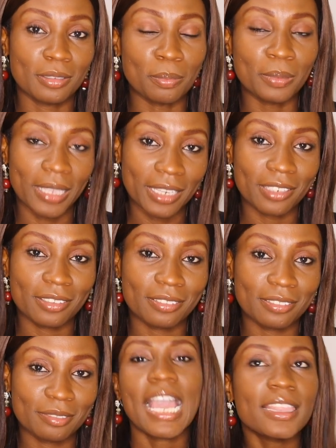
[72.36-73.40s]
the plane?
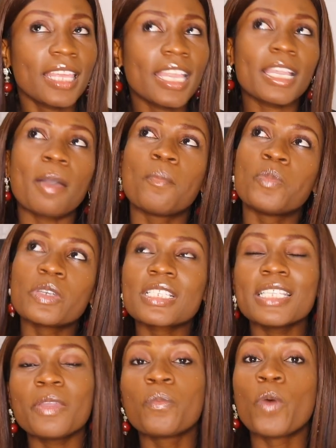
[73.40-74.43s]
I think
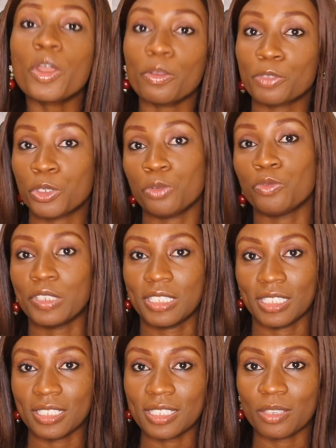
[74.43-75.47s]
mostly one of two
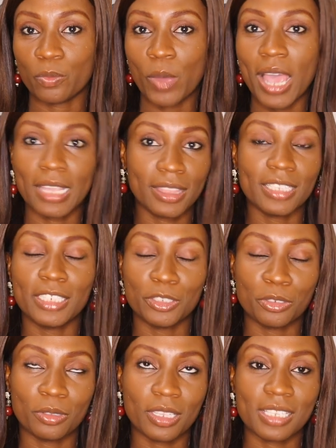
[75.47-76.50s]
reasons why I think they
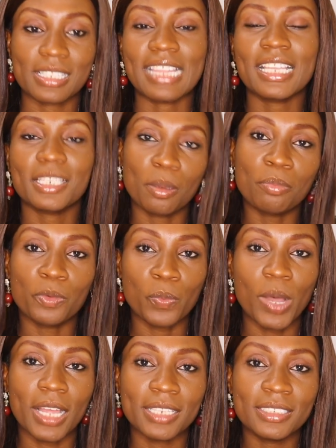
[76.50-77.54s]
do this. I think number
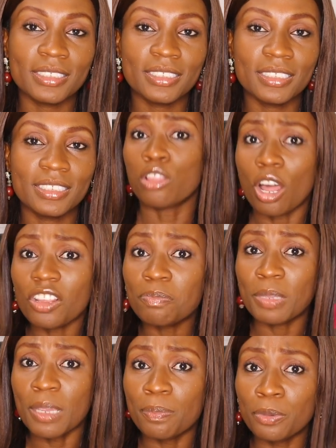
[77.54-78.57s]
one, a lot
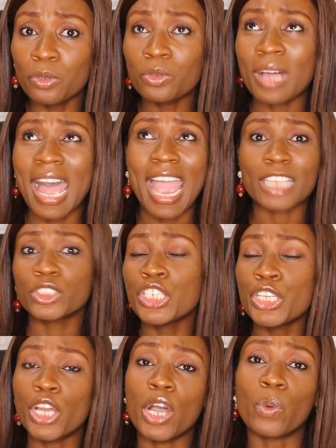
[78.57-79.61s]
of people are
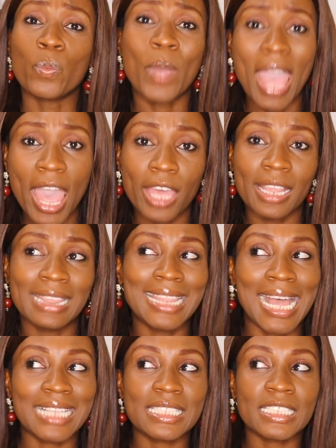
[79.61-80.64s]
actually not aware
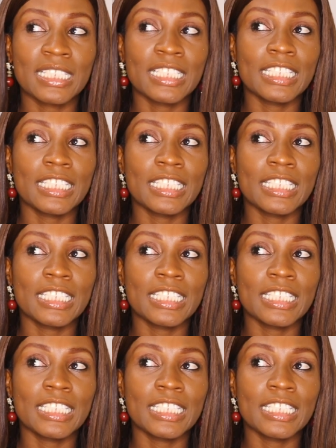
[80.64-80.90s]
that